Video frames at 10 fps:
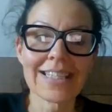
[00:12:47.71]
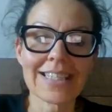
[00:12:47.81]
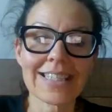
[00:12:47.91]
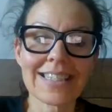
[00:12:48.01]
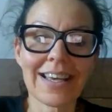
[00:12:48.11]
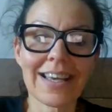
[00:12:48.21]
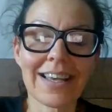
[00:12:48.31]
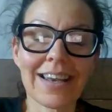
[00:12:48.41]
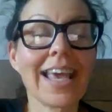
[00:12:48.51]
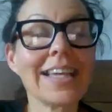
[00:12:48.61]
And
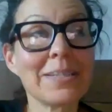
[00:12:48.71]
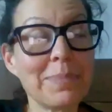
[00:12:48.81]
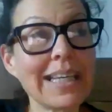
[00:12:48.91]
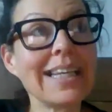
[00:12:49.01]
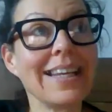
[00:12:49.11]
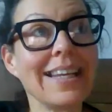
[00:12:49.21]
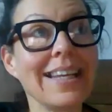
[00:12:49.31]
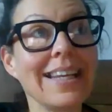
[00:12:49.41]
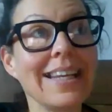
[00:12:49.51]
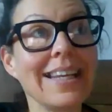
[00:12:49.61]
at the beginning,